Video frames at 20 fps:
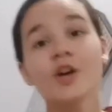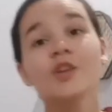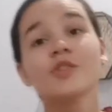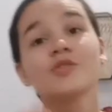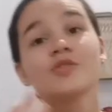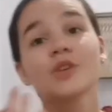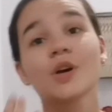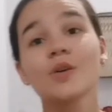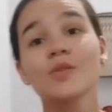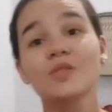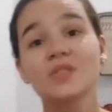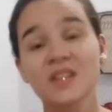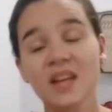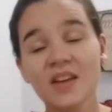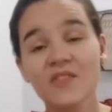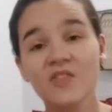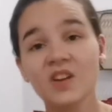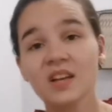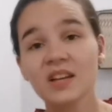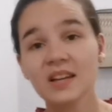So
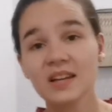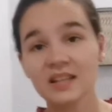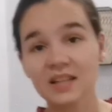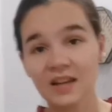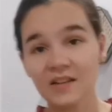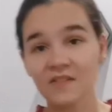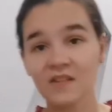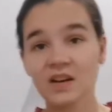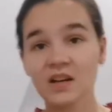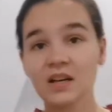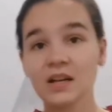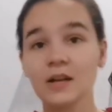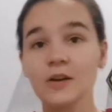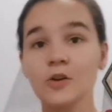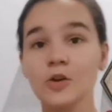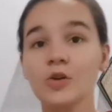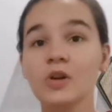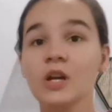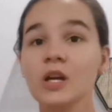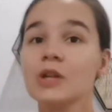definitely
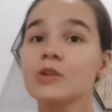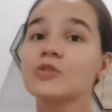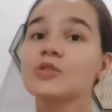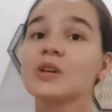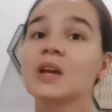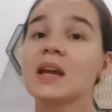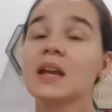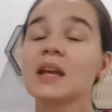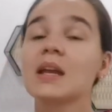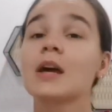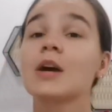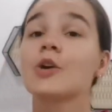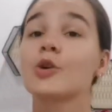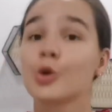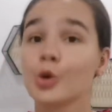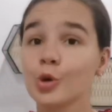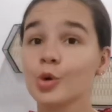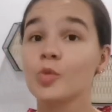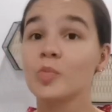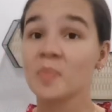look into getting a
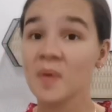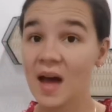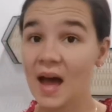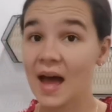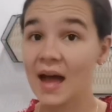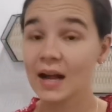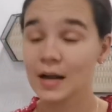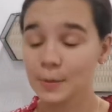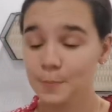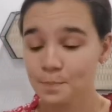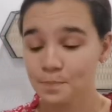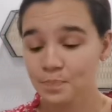good bag.